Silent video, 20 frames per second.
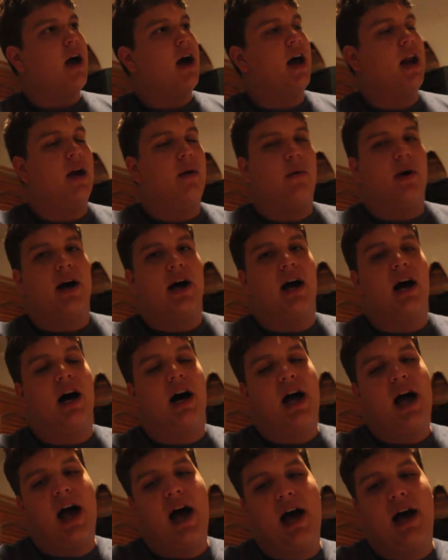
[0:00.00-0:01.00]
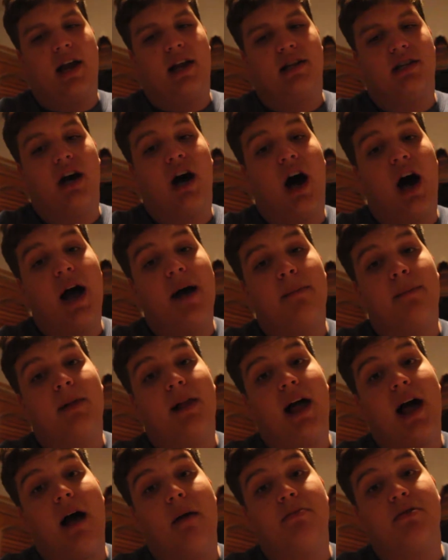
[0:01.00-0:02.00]
Anyway, I had a time
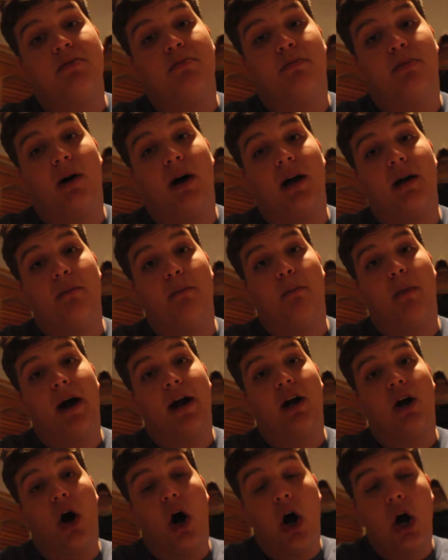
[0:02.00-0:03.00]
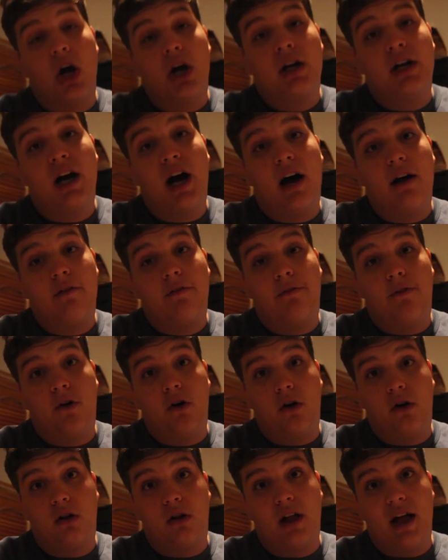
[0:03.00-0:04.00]
lapse, but my card got
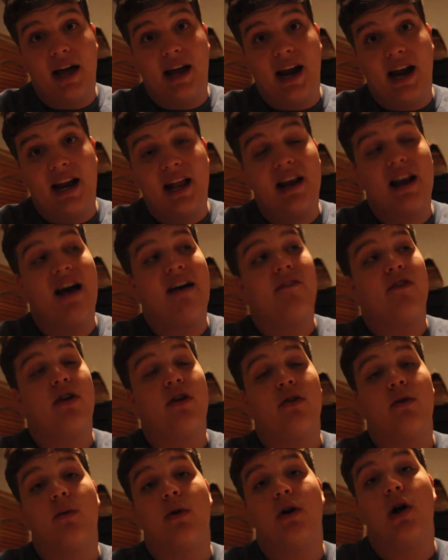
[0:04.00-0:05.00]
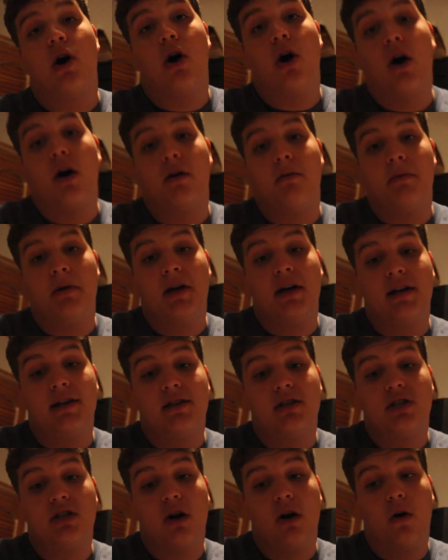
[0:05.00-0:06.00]
full and I didn't have another one on me,
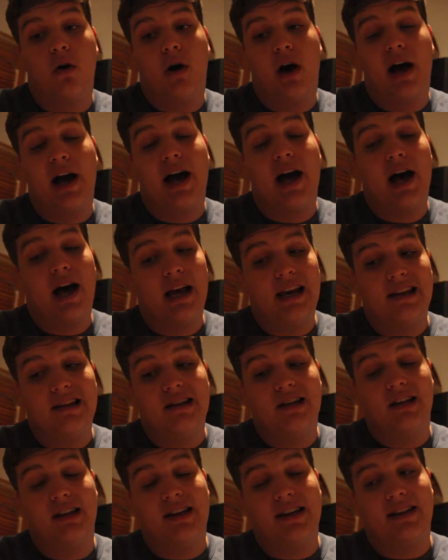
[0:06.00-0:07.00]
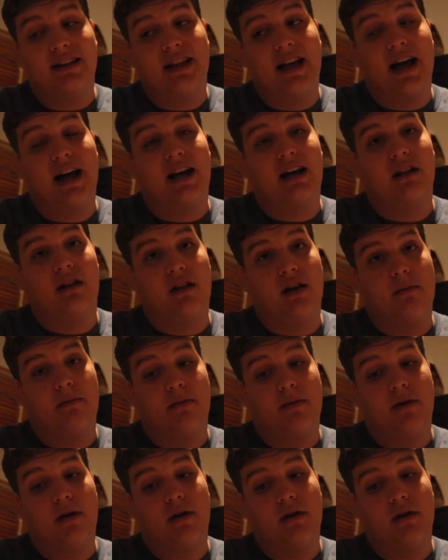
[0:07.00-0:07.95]
so I had to delete that clip.